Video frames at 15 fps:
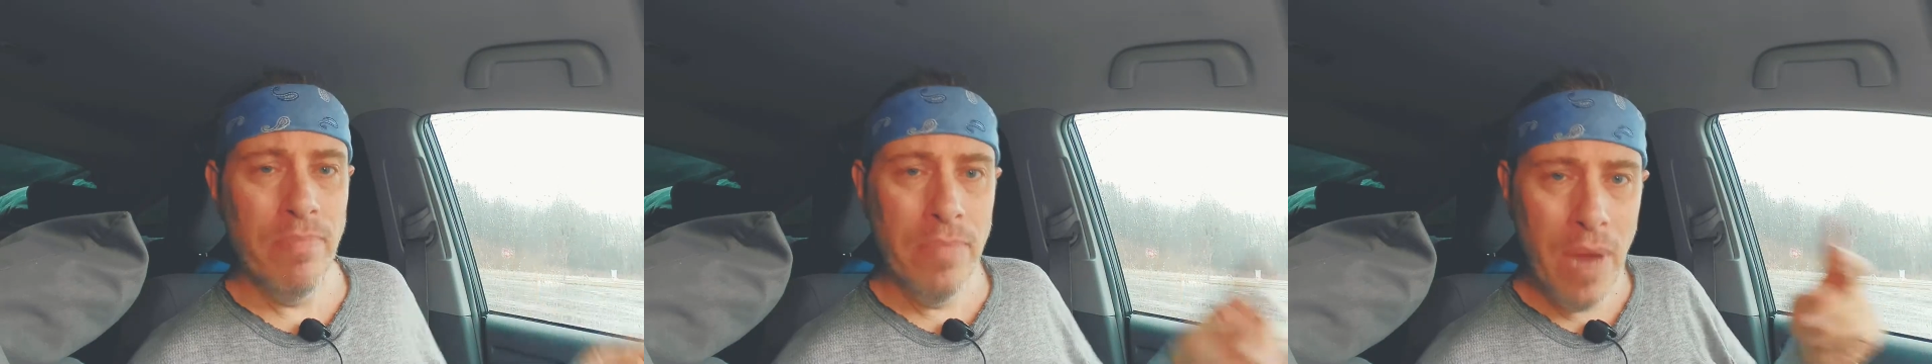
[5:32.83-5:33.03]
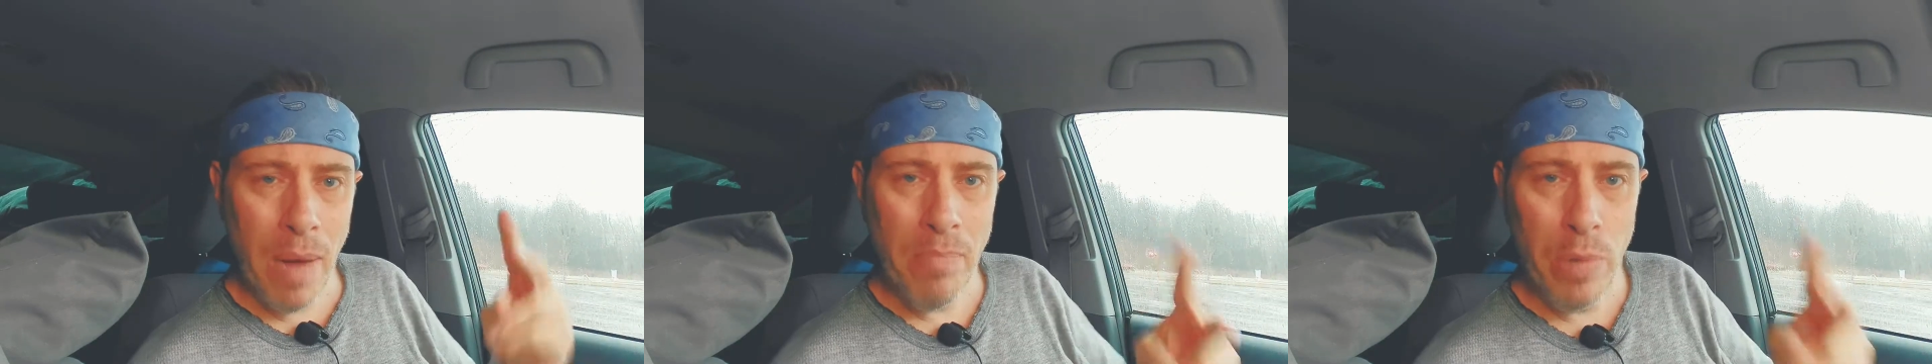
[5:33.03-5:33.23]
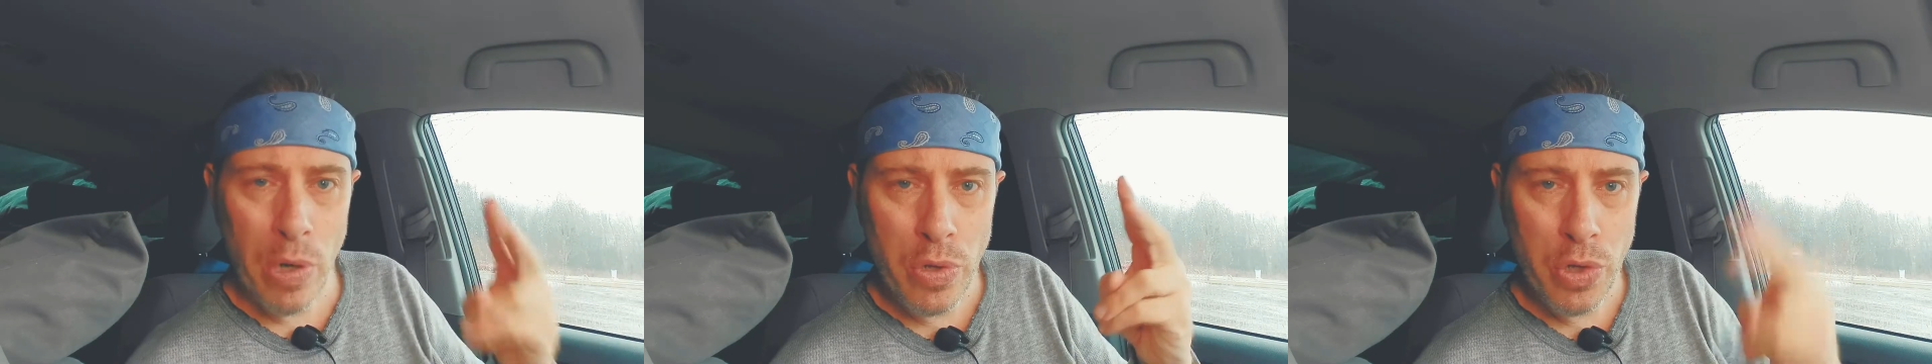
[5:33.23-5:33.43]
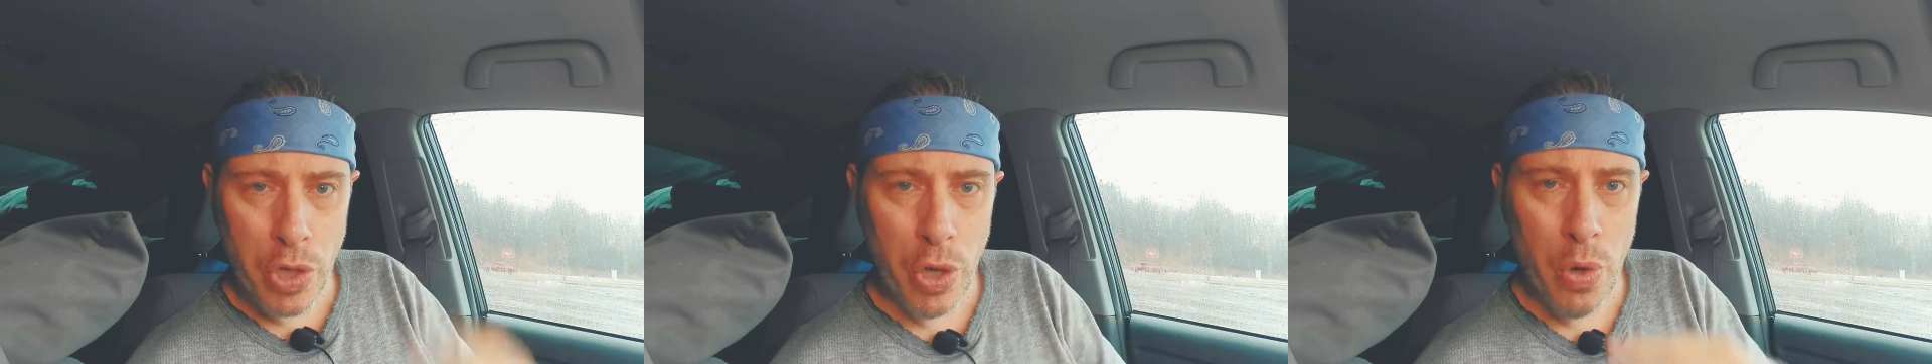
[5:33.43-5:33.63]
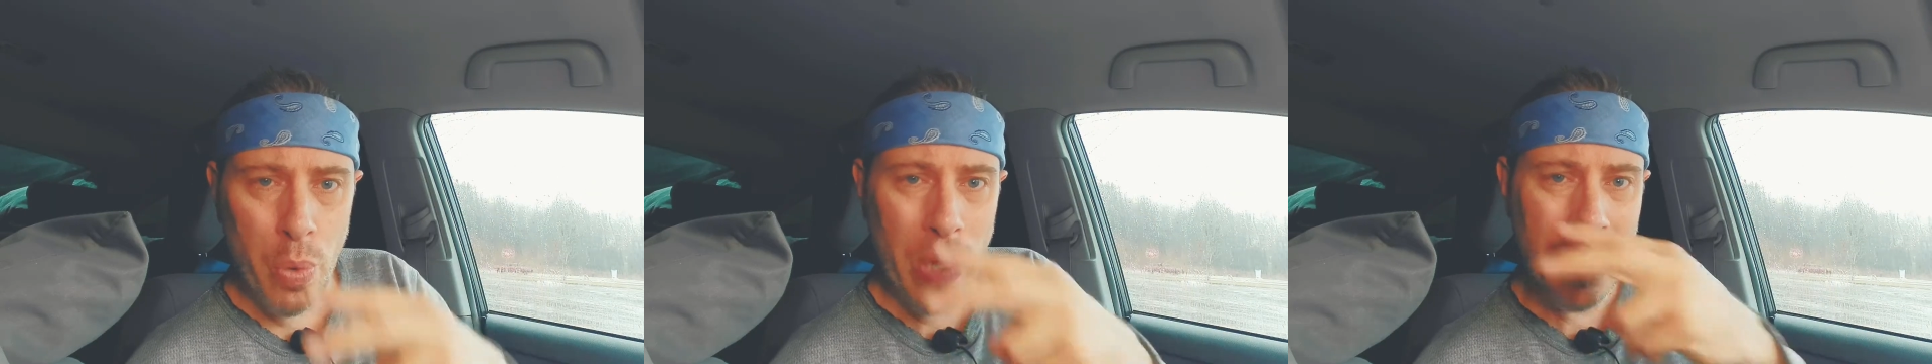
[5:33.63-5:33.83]
Number
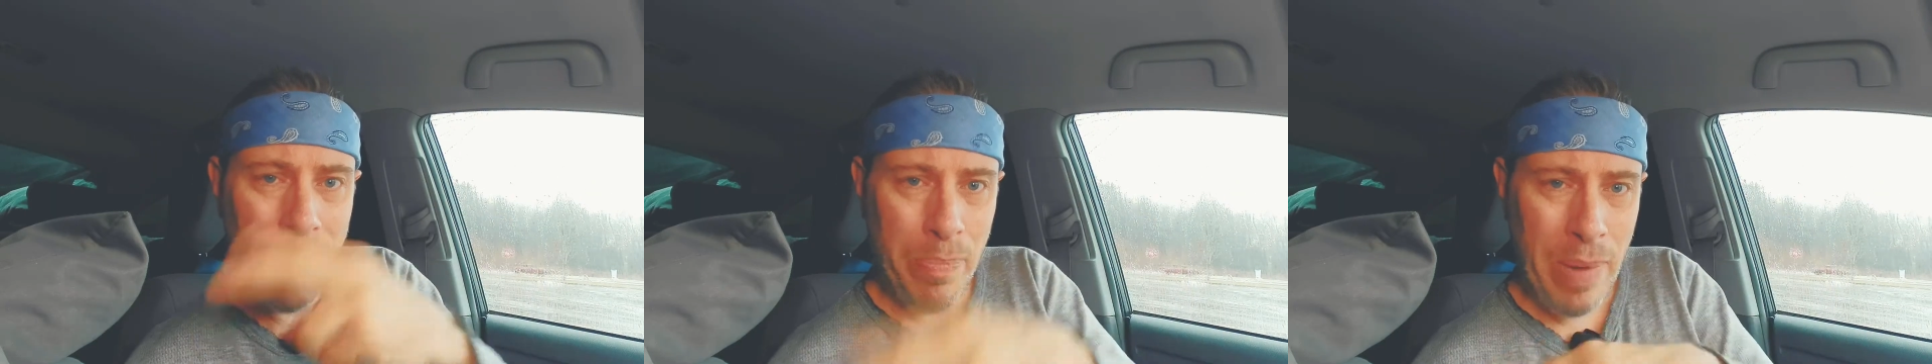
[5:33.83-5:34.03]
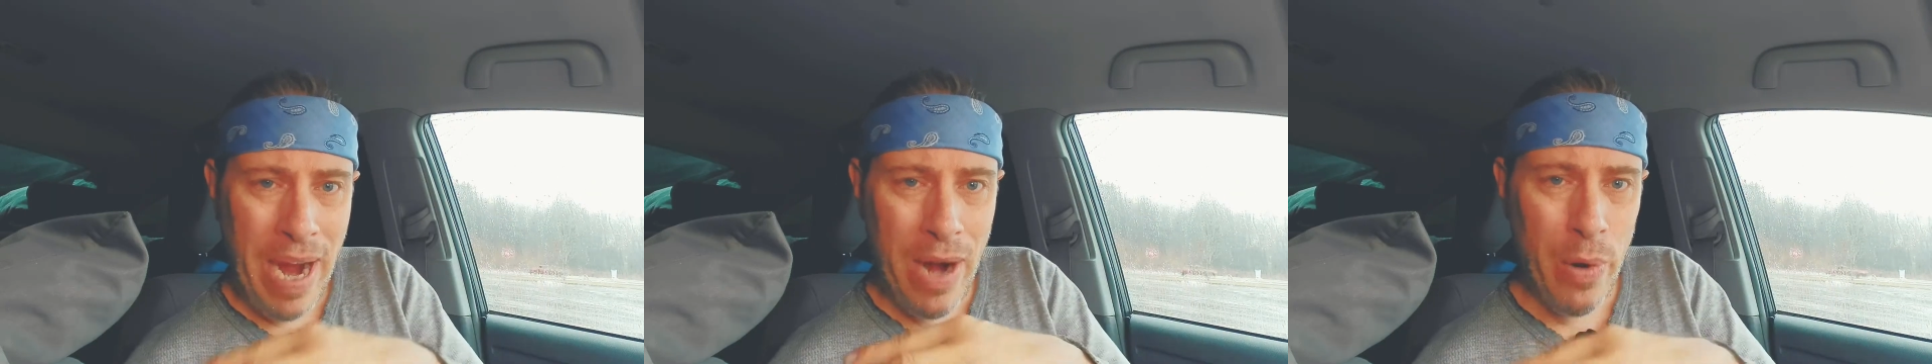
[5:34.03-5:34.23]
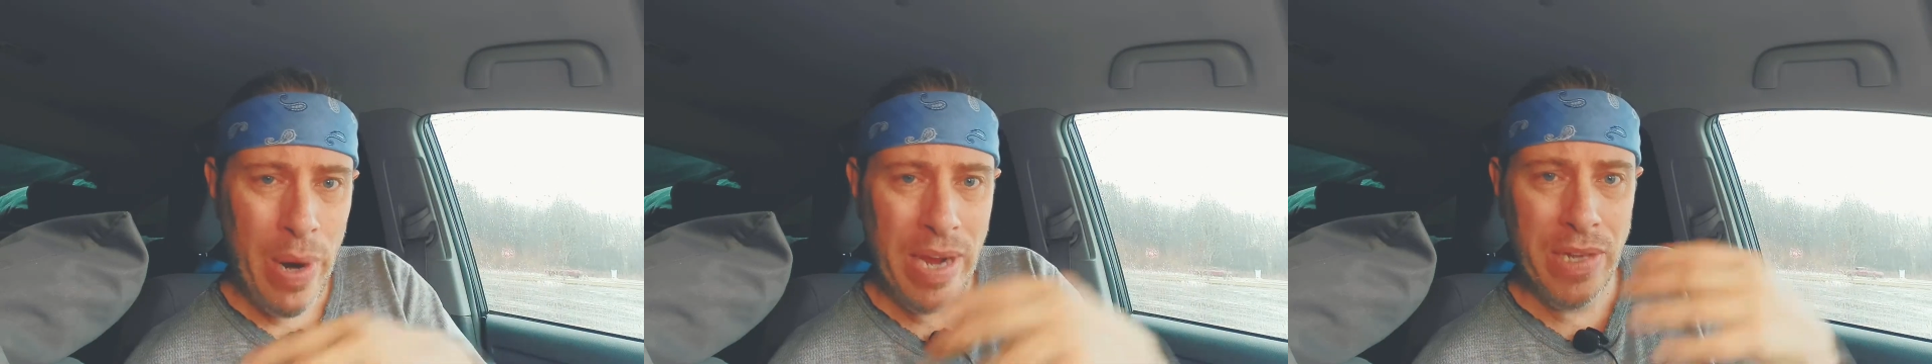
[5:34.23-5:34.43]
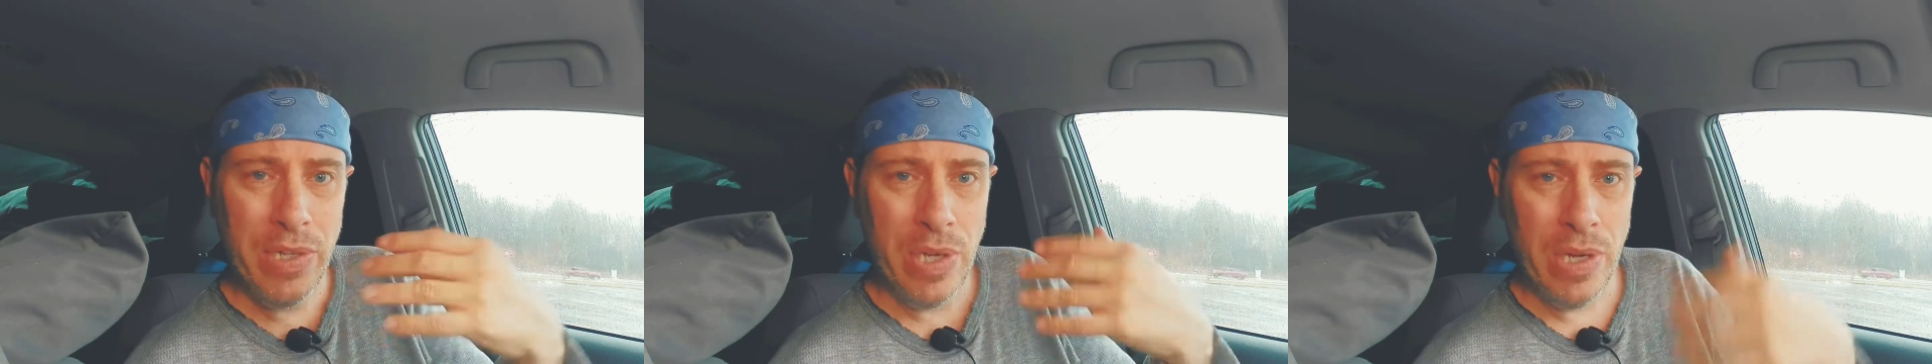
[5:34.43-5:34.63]
2 with the Pyrex,